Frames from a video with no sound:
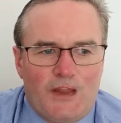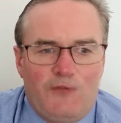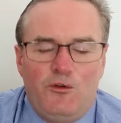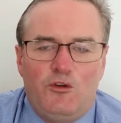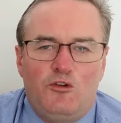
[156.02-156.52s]

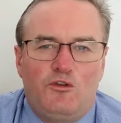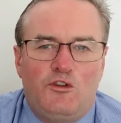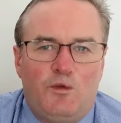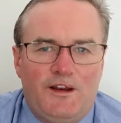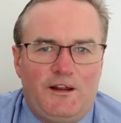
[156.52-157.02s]
if you use
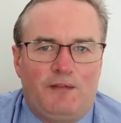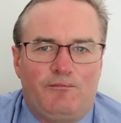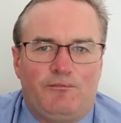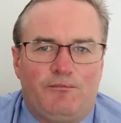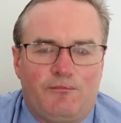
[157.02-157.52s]
Twitter
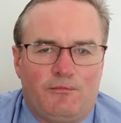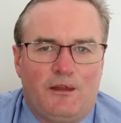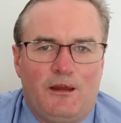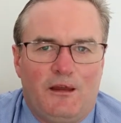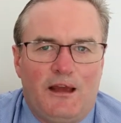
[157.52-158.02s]

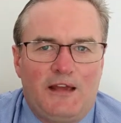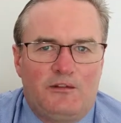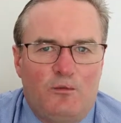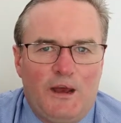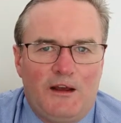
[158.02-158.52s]
as
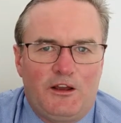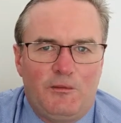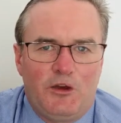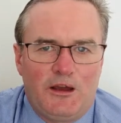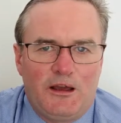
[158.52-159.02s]
a way to
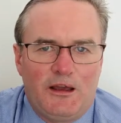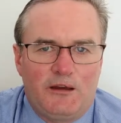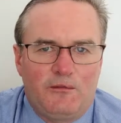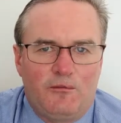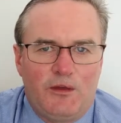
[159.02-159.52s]

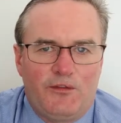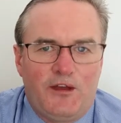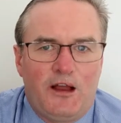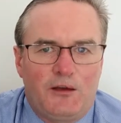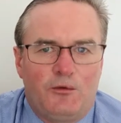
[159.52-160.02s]
communicate with
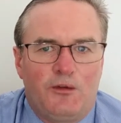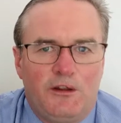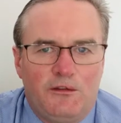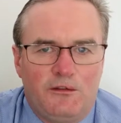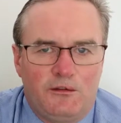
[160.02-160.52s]
target
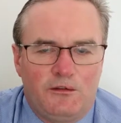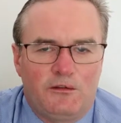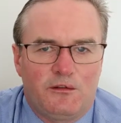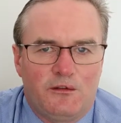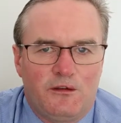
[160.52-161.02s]

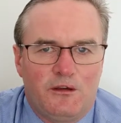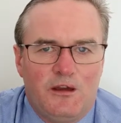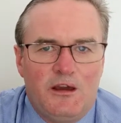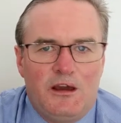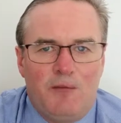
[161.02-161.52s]
audiences,
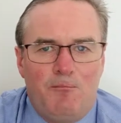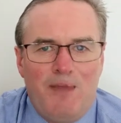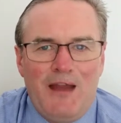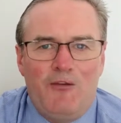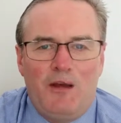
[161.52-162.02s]

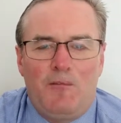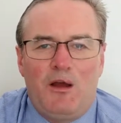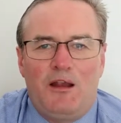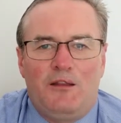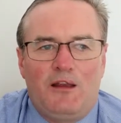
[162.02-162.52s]
bear in
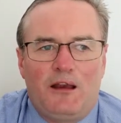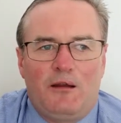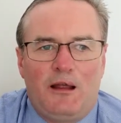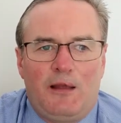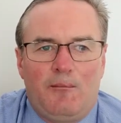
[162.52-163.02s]
mind
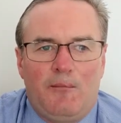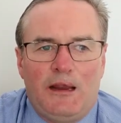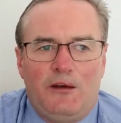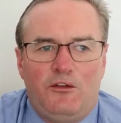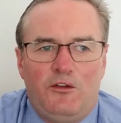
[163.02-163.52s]
that
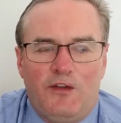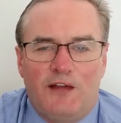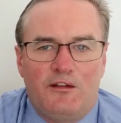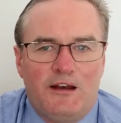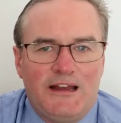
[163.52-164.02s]
in
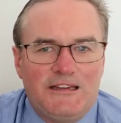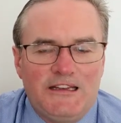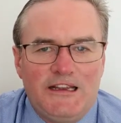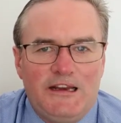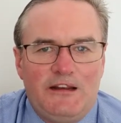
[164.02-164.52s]

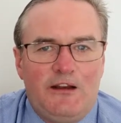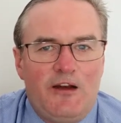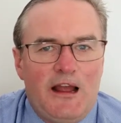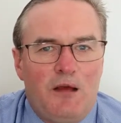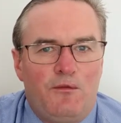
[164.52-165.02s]
2018, there are
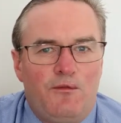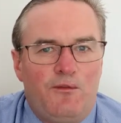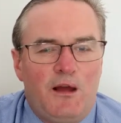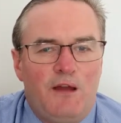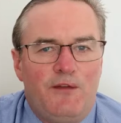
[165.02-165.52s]
now
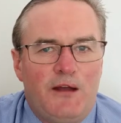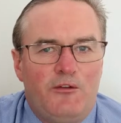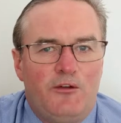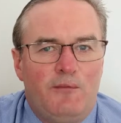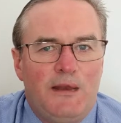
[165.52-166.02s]

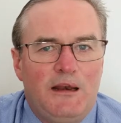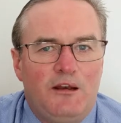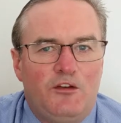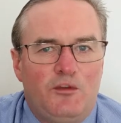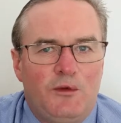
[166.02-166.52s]
500
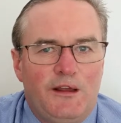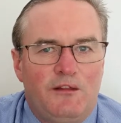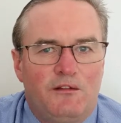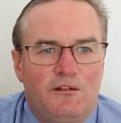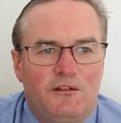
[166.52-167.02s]
million
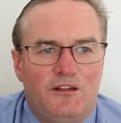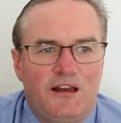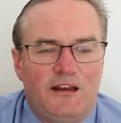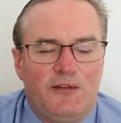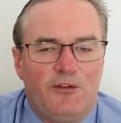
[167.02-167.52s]
tweets
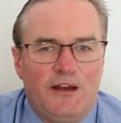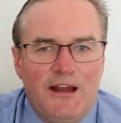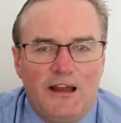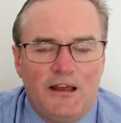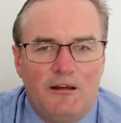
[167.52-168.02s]
sent every
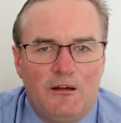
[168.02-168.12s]
day.